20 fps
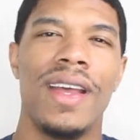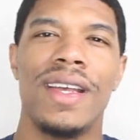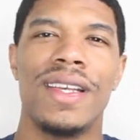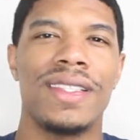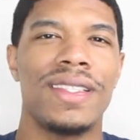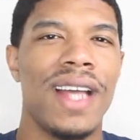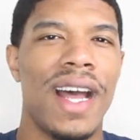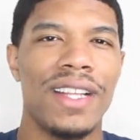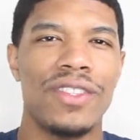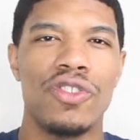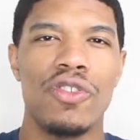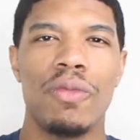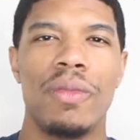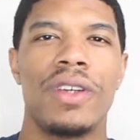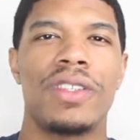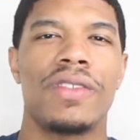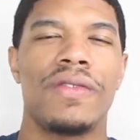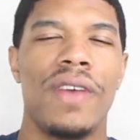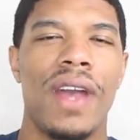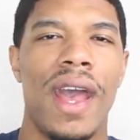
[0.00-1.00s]
It's not too
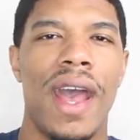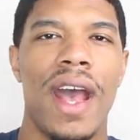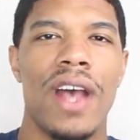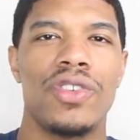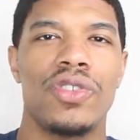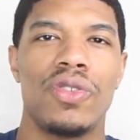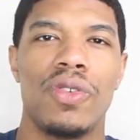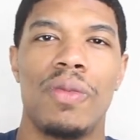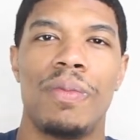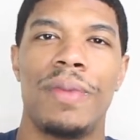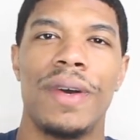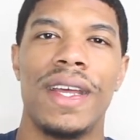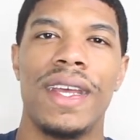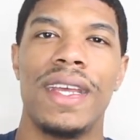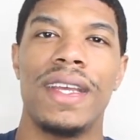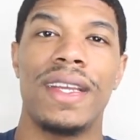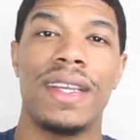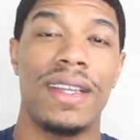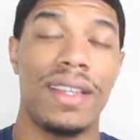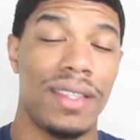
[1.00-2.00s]
much of a hassle, but
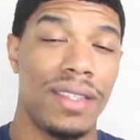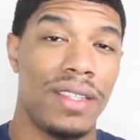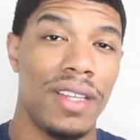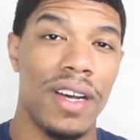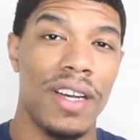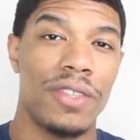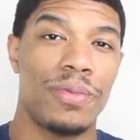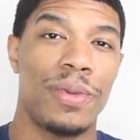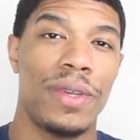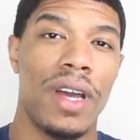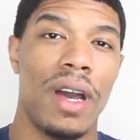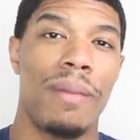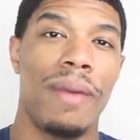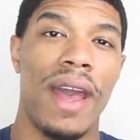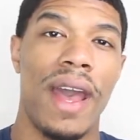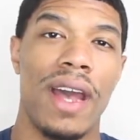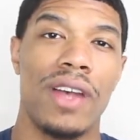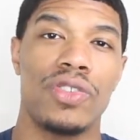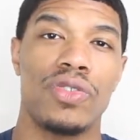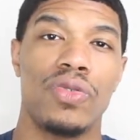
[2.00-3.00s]
it does become a
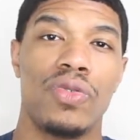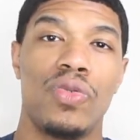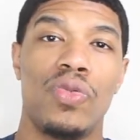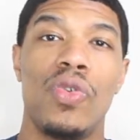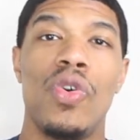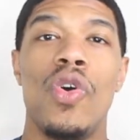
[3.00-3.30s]
hassle